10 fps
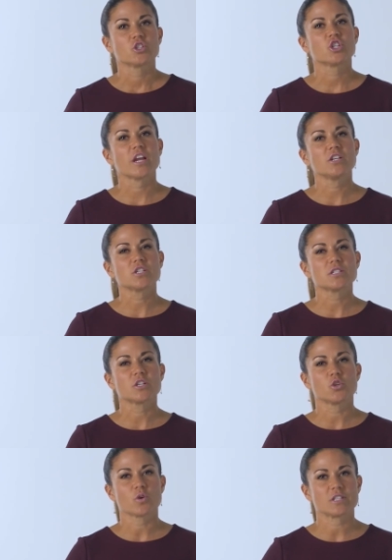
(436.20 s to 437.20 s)
Changes
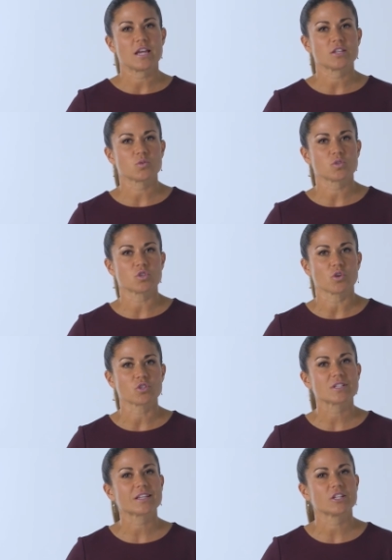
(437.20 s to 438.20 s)
in your test
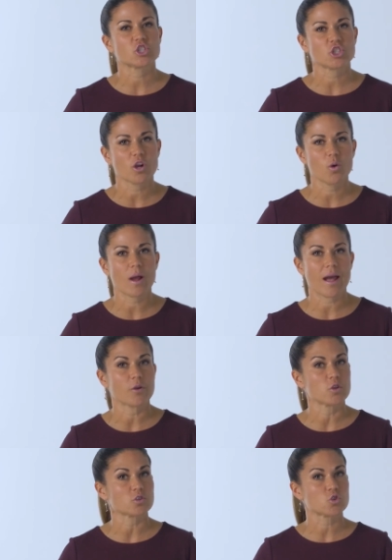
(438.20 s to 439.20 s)
results can show how
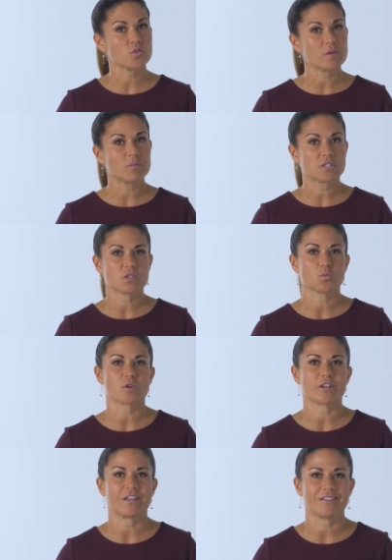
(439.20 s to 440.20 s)
your treatment is
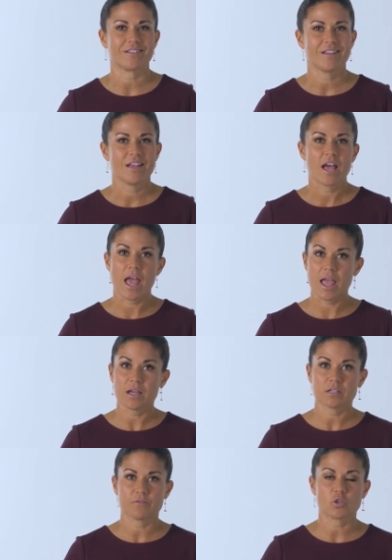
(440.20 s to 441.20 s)
working
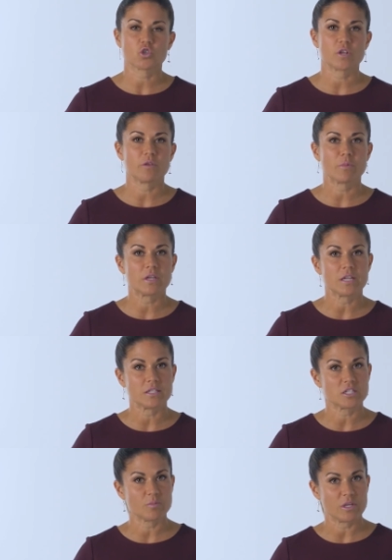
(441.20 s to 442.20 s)
and if your treatment
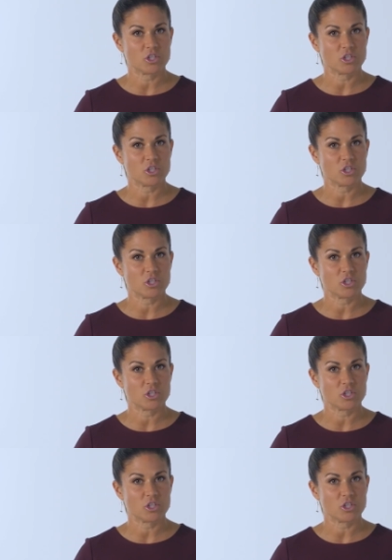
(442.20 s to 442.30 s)
needs to be